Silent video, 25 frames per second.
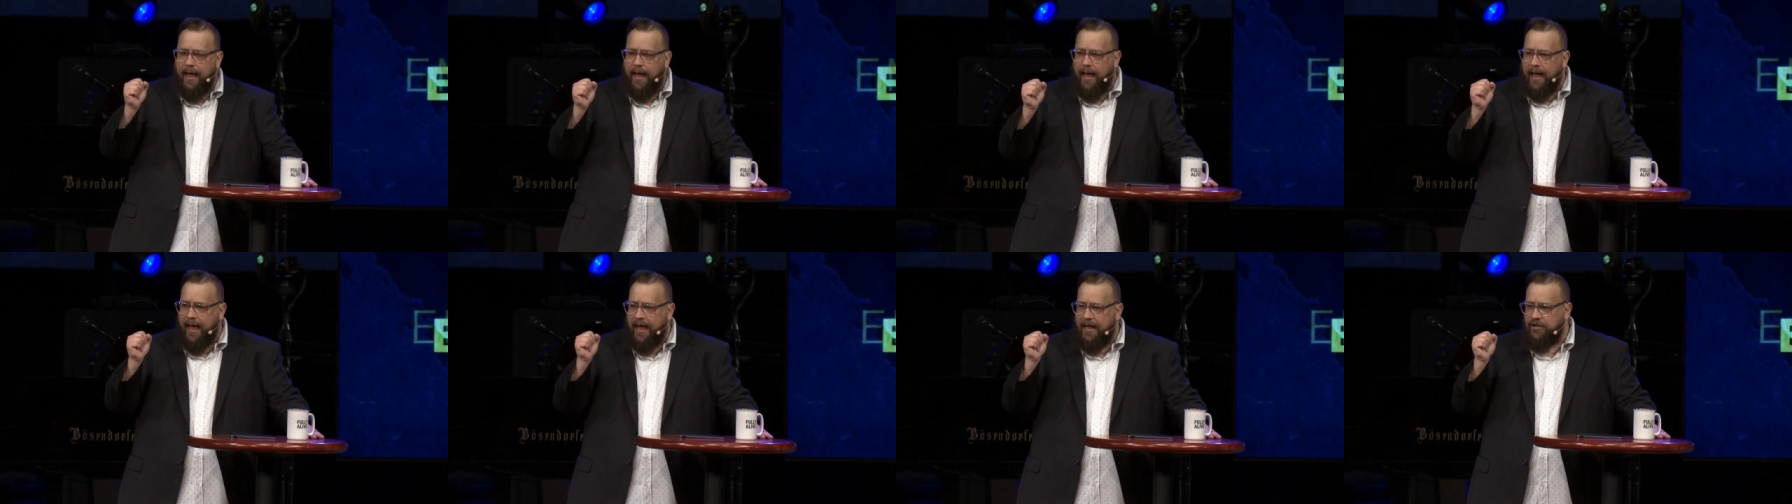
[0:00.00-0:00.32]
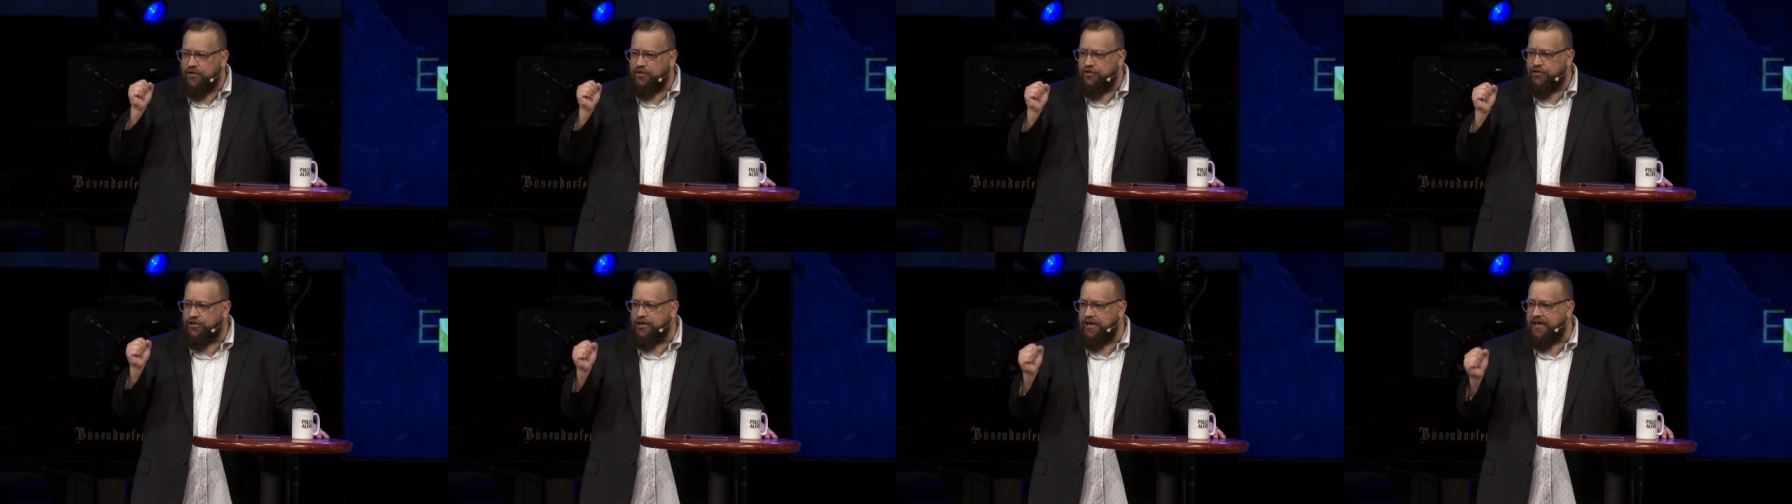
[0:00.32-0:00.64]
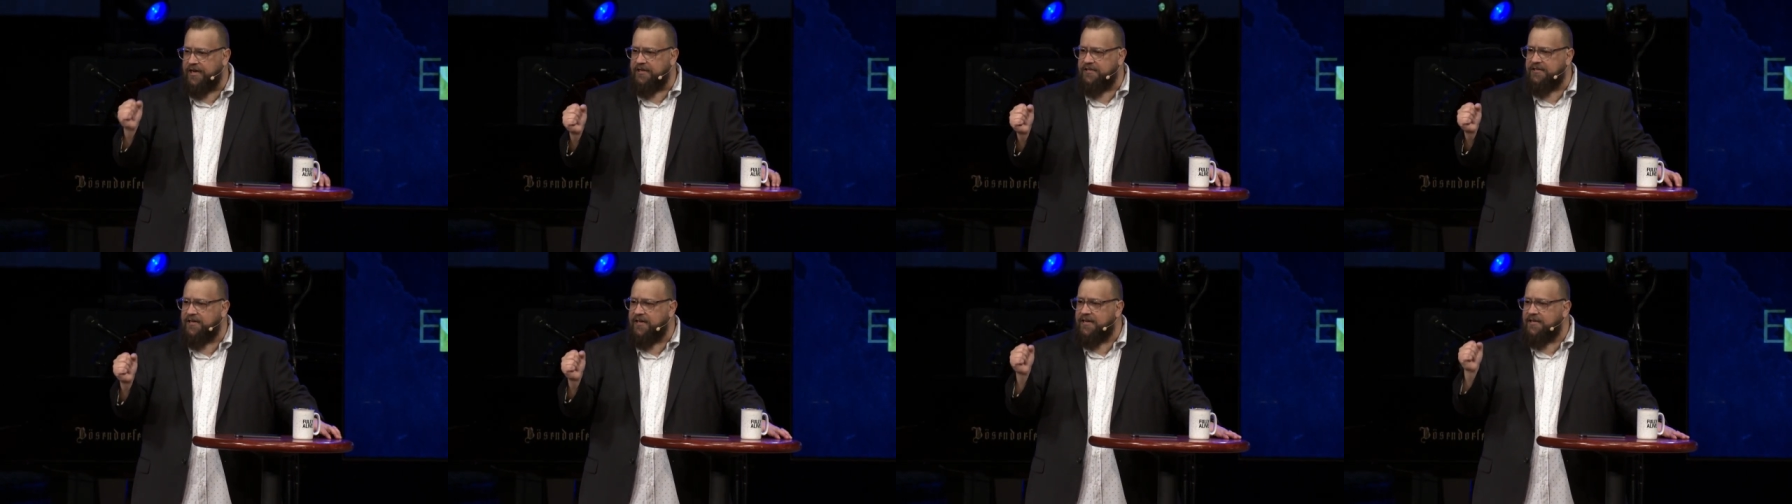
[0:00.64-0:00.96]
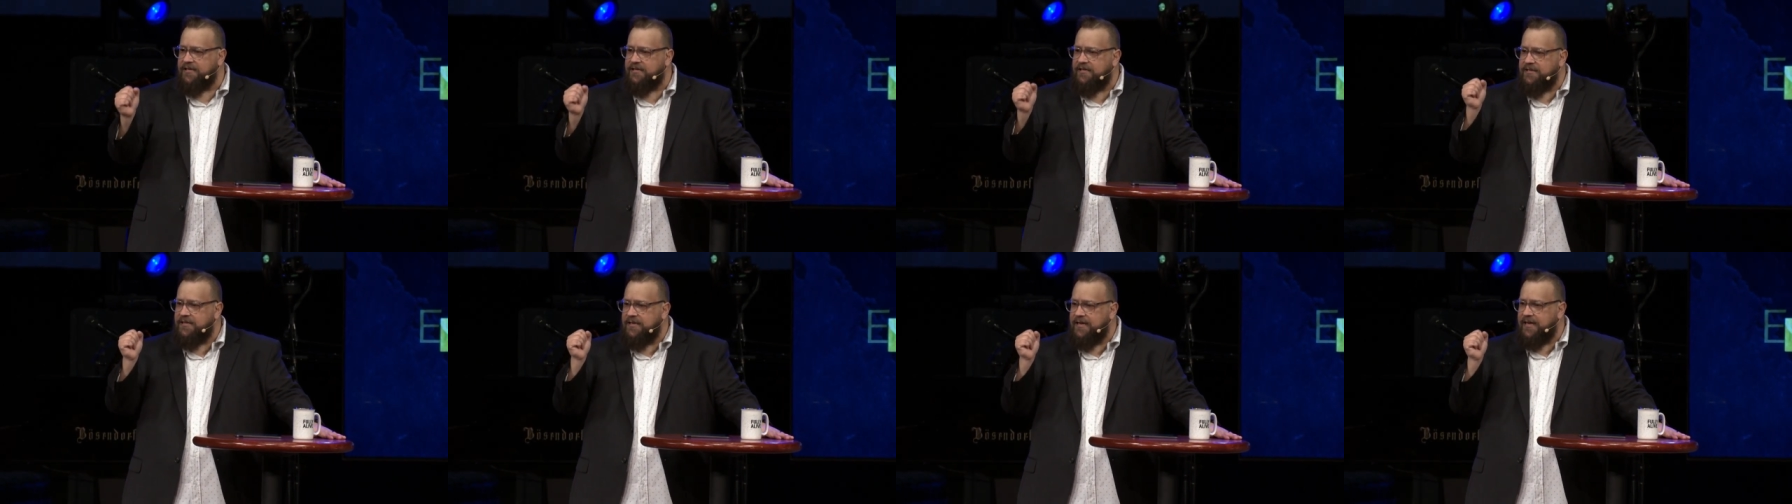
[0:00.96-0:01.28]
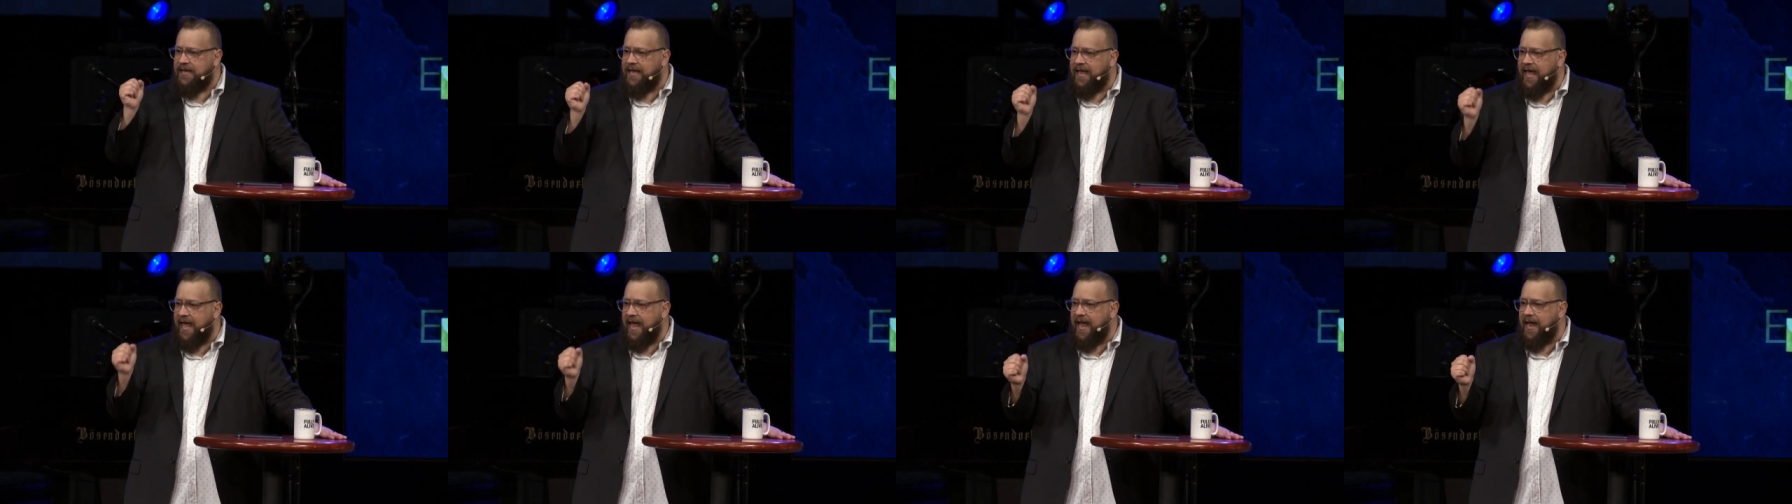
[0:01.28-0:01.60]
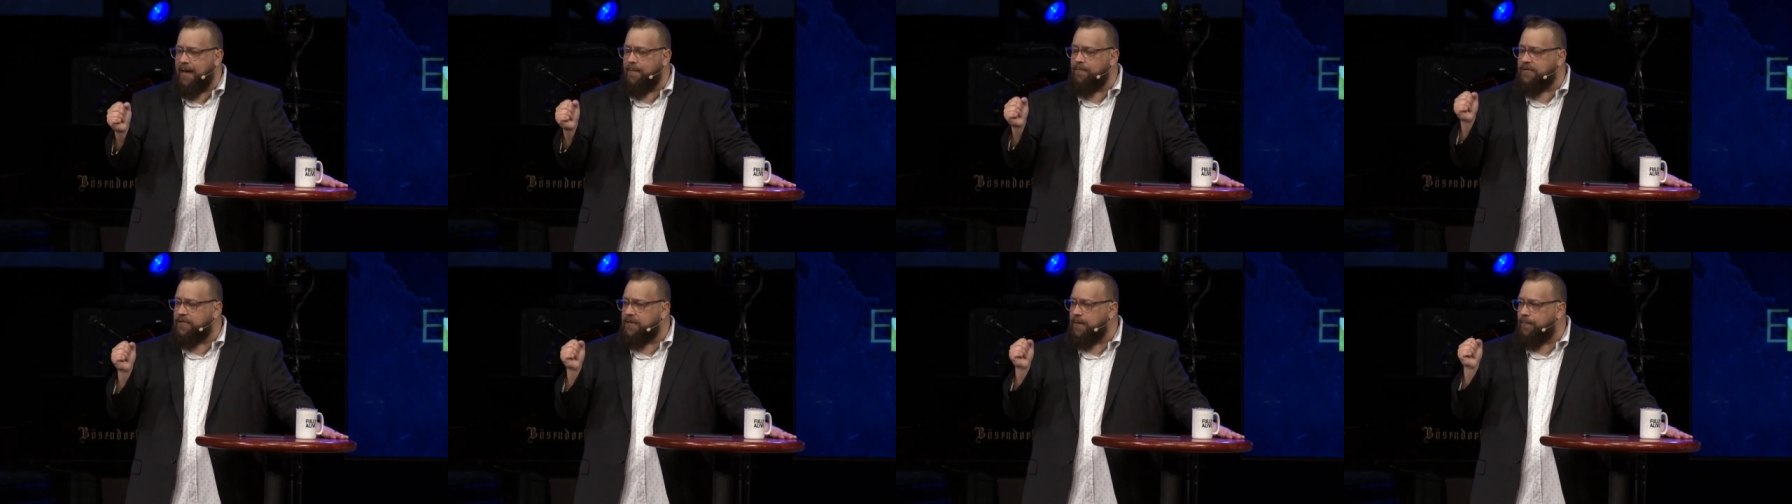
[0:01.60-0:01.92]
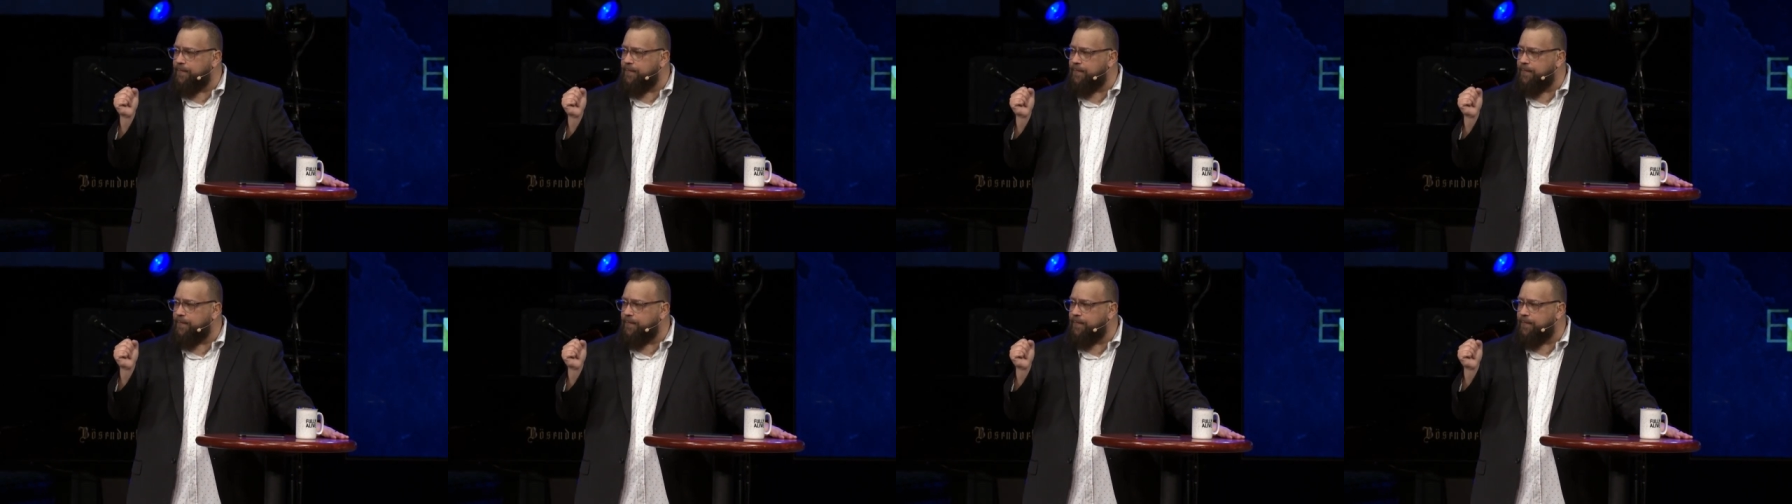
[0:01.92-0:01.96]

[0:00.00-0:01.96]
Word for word: And Jesus came to